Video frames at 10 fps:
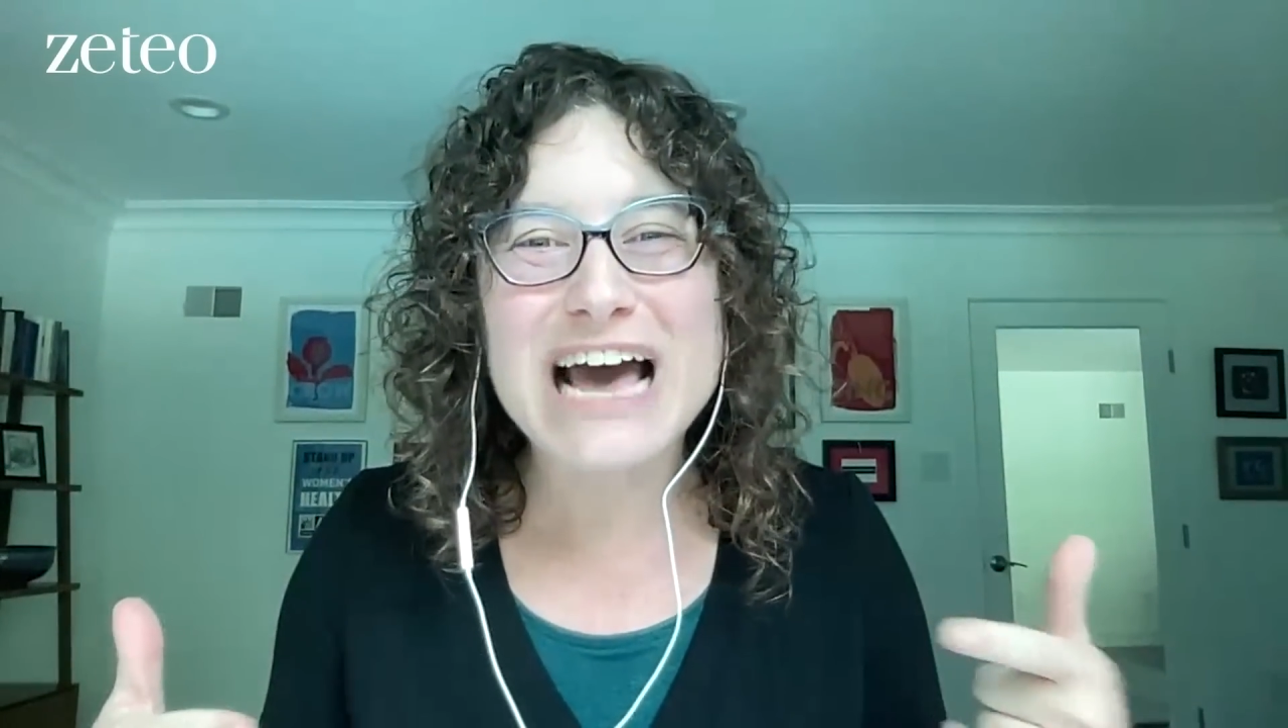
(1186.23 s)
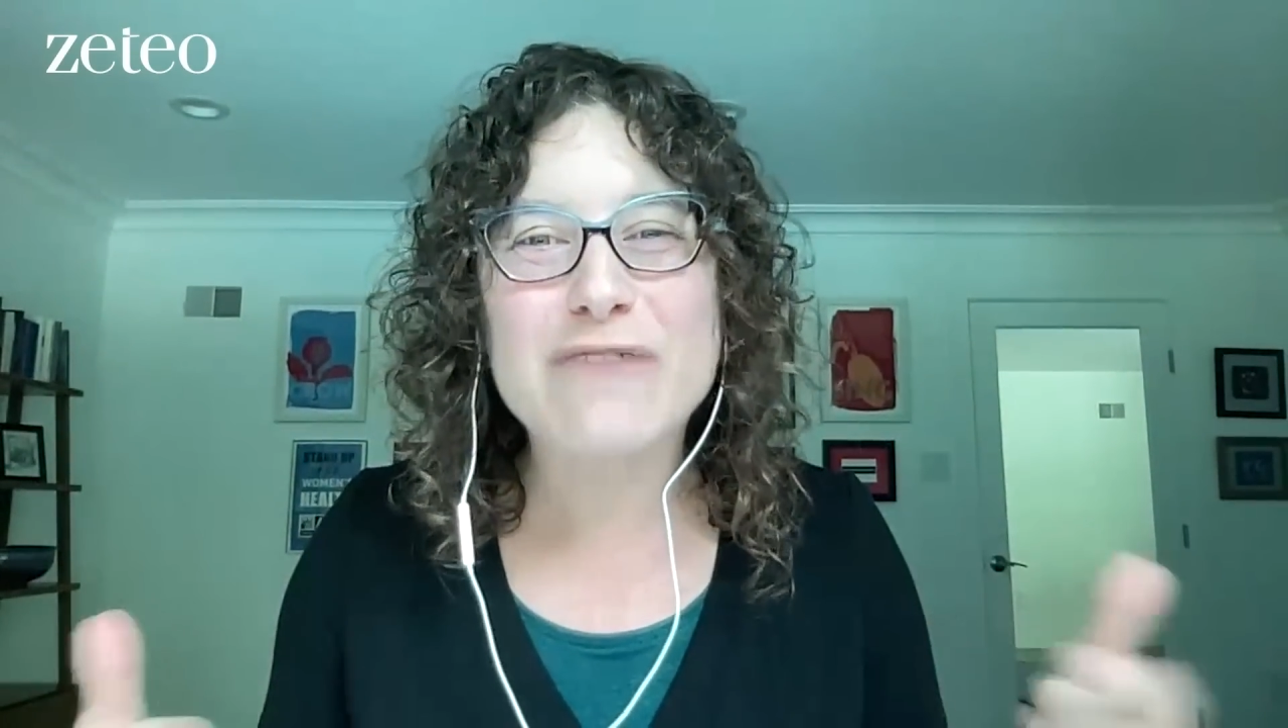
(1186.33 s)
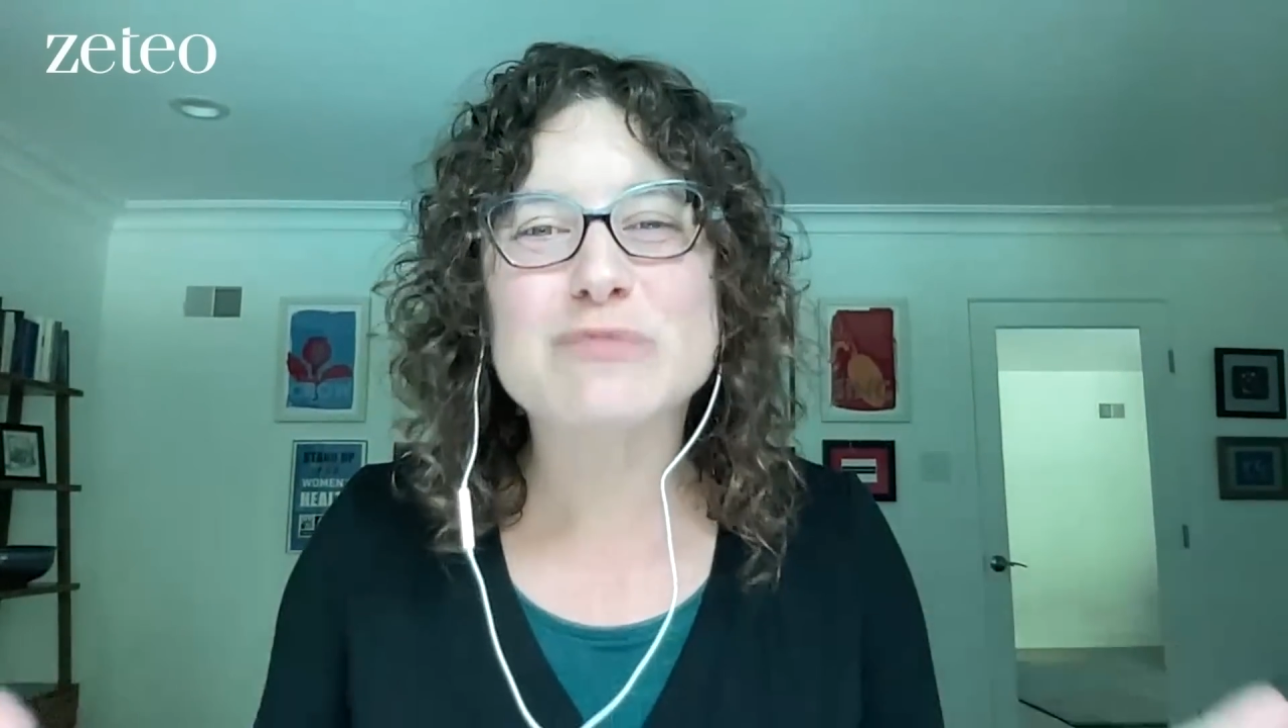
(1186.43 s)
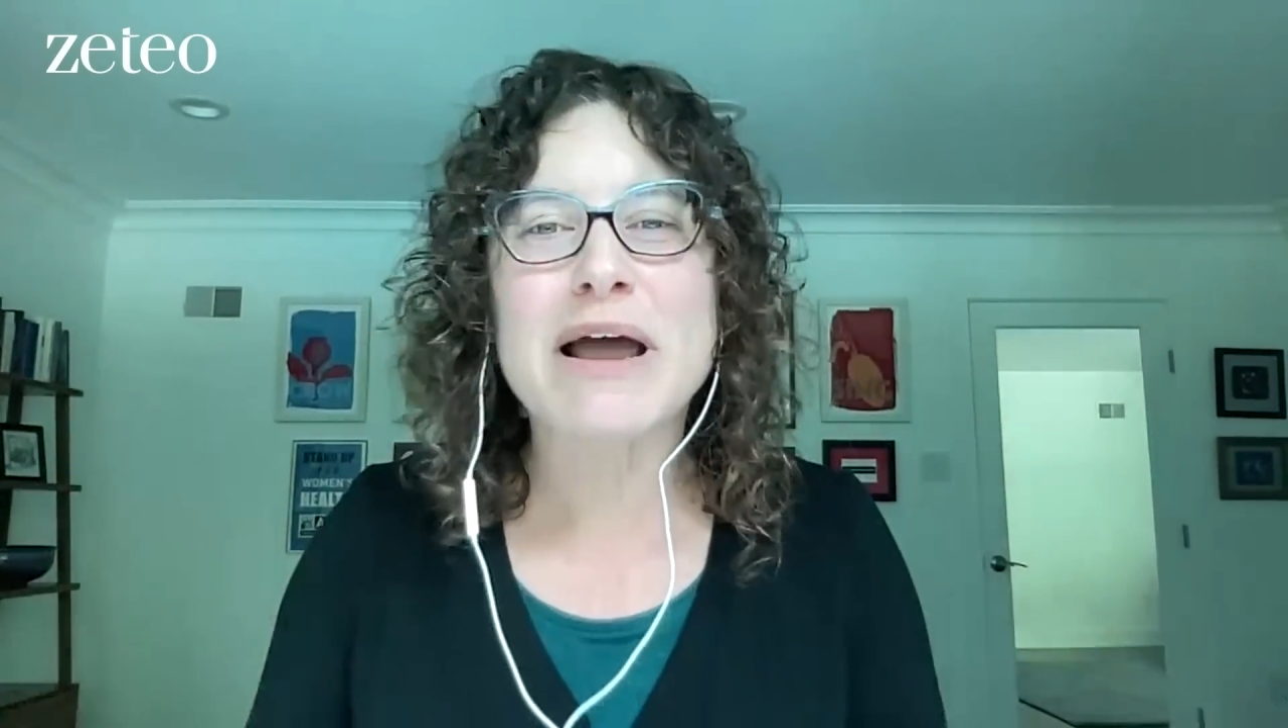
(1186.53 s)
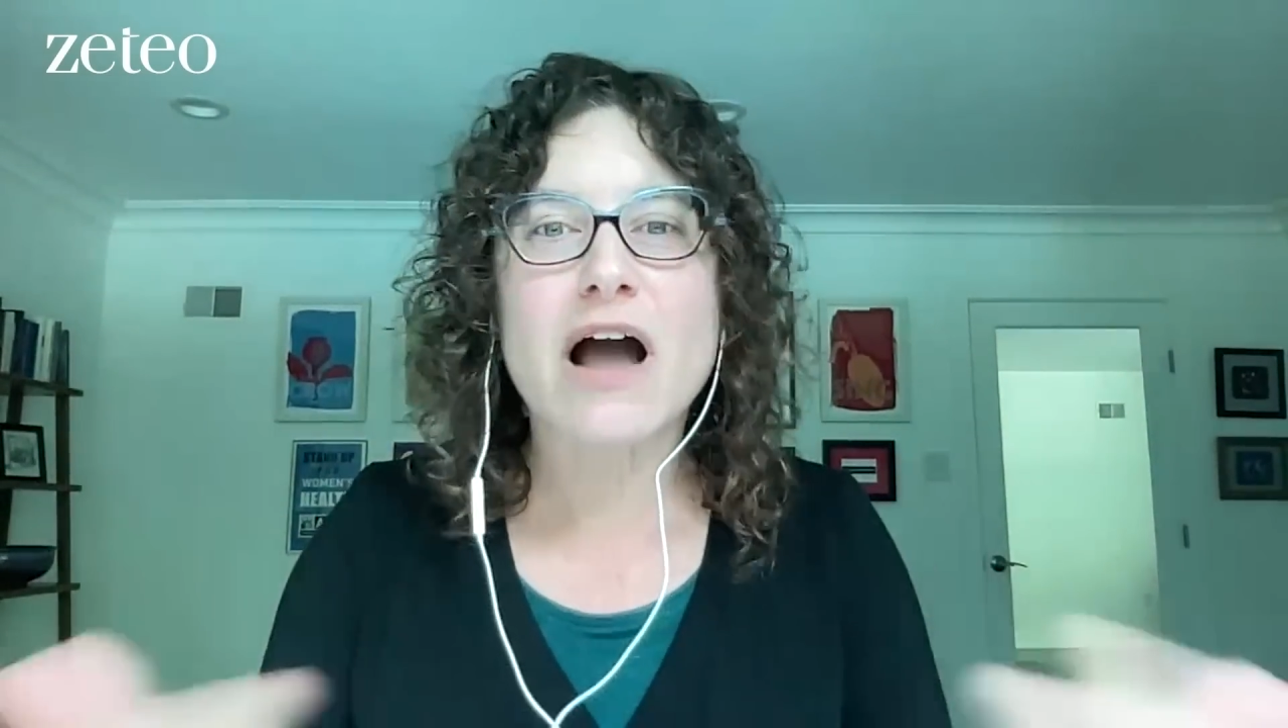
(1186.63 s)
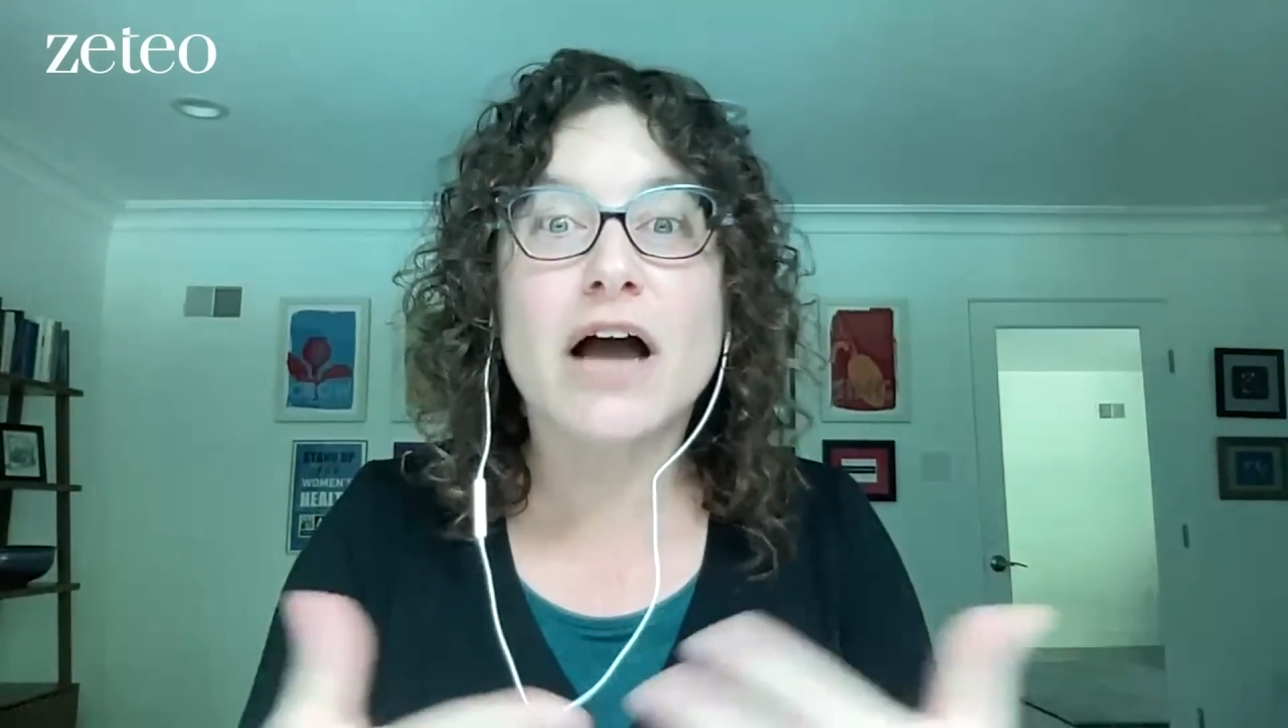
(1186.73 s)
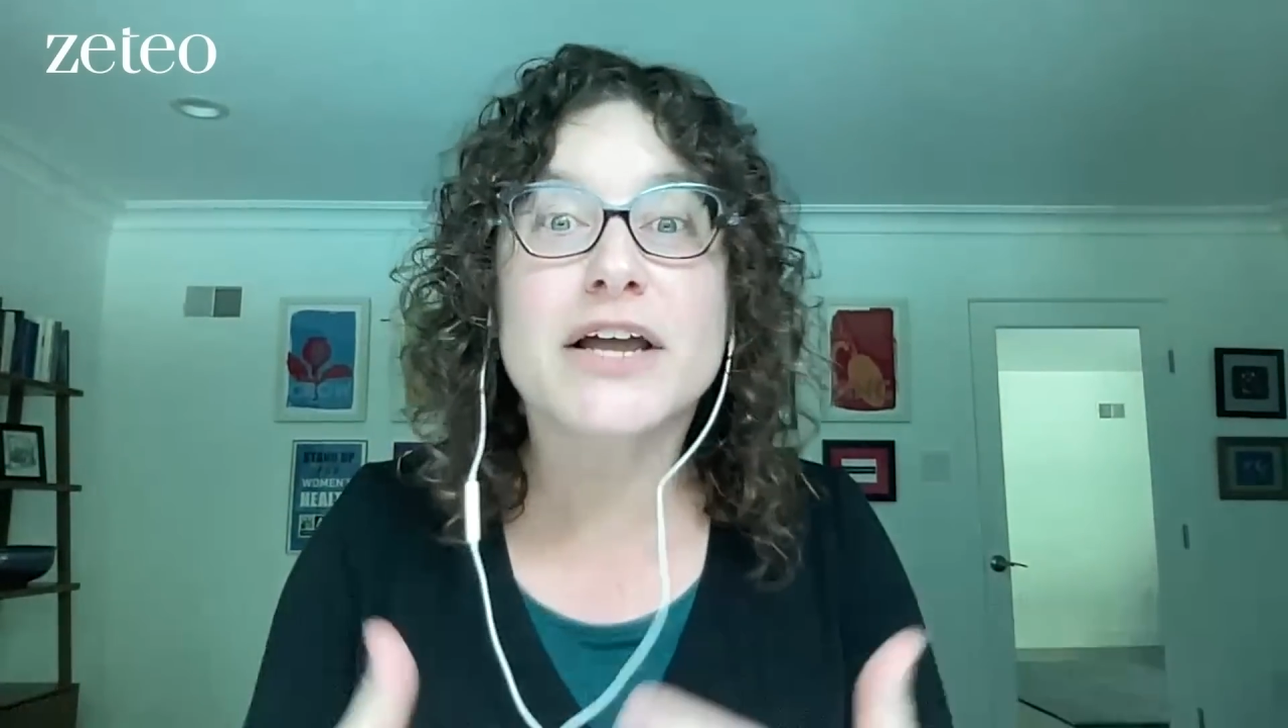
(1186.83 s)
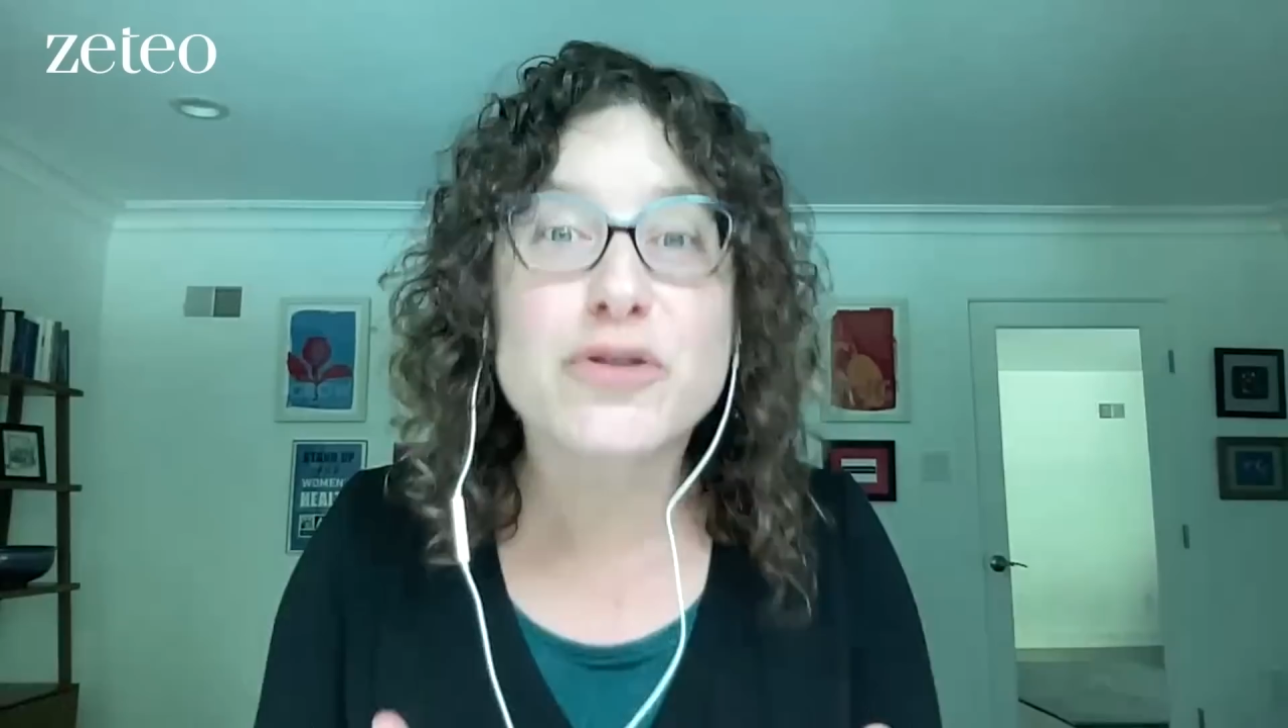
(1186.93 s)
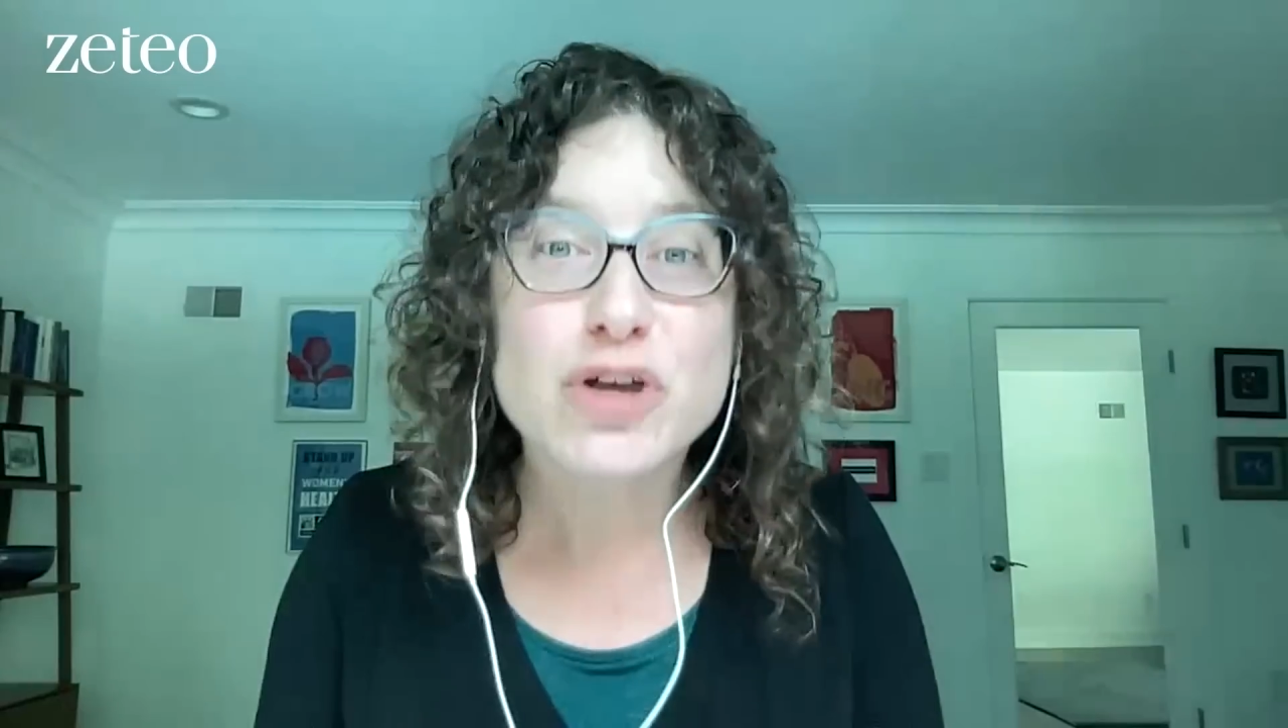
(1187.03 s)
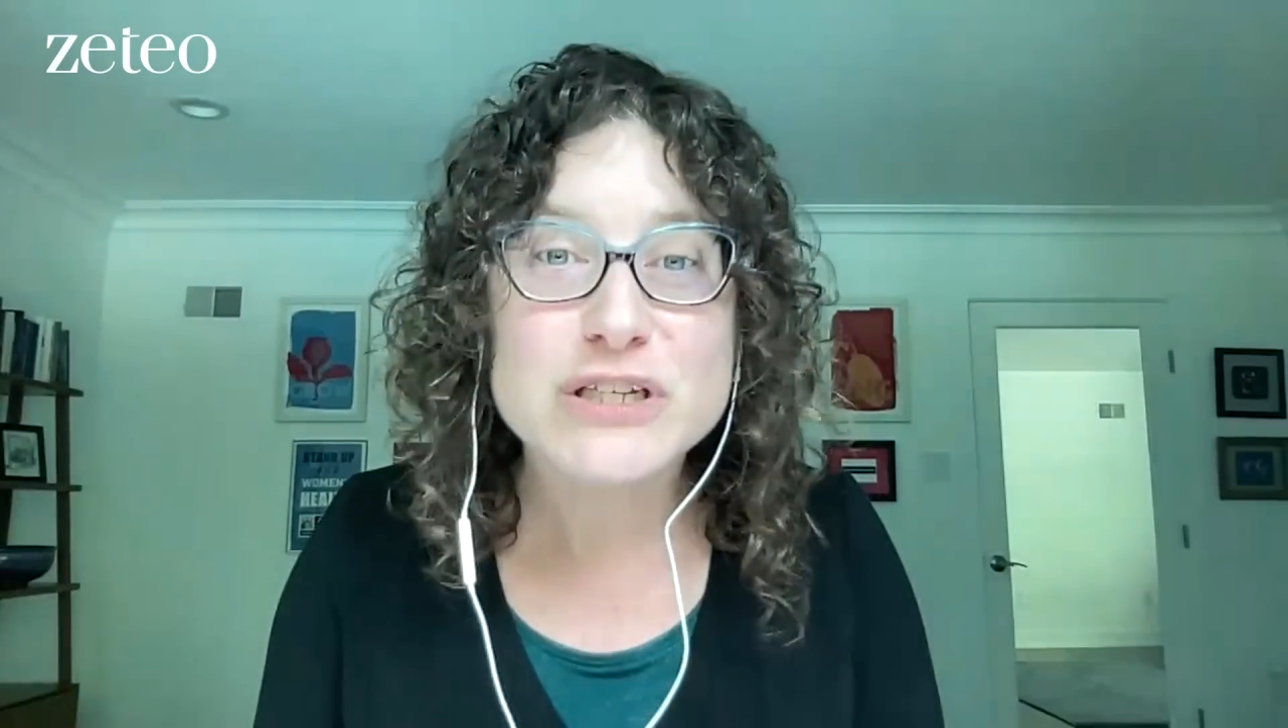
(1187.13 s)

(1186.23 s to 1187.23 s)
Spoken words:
that was by hugging